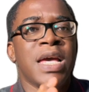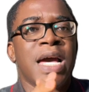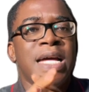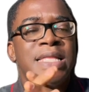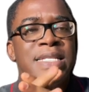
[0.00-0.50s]

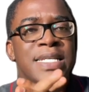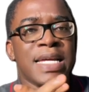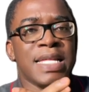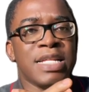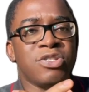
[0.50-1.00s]
and
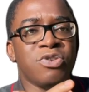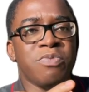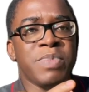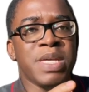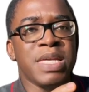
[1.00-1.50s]
decided
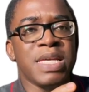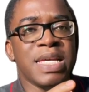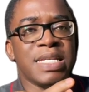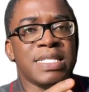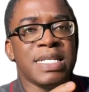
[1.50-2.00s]
to be
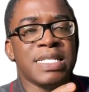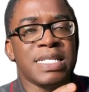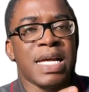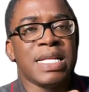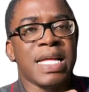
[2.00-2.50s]
a
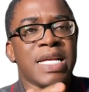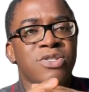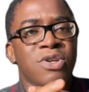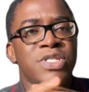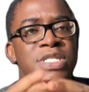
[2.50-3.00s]
state, and
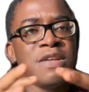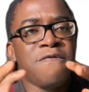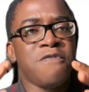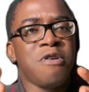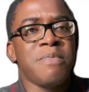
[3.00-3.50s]
as such, they
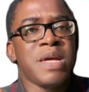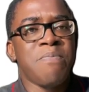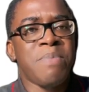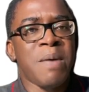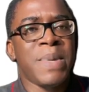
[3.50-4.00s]
form
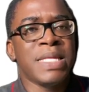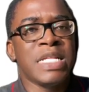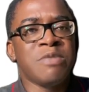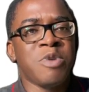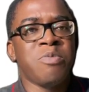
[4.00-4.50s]
a
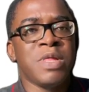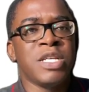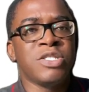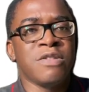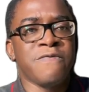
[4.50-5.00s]
permanent
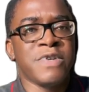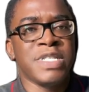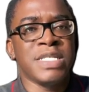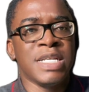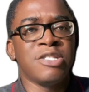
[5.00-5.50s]
population for
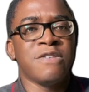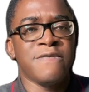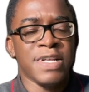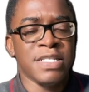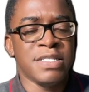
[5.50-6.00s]
the state
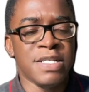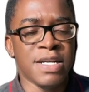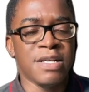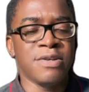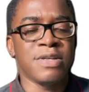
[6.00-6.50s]
of
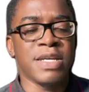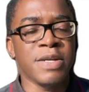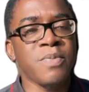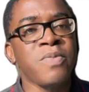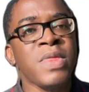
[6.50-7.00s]
Nigeria.
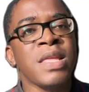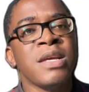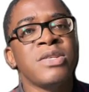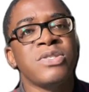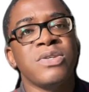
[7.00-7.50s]
Okay,
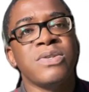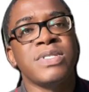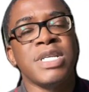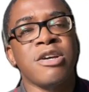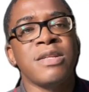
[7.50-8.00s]
so
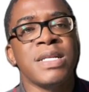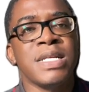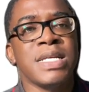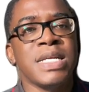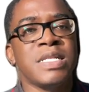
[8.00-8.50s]

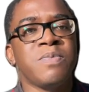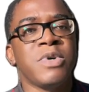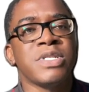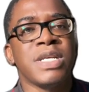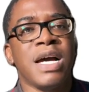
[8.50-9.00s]
secondly, it
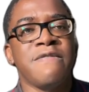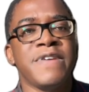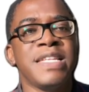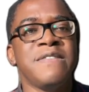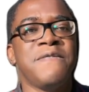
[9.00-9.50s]
must
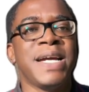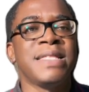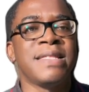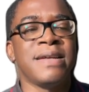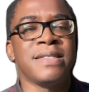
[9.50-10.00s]
have a
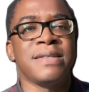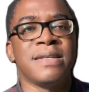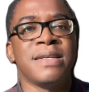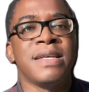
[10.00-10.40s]
defined territory.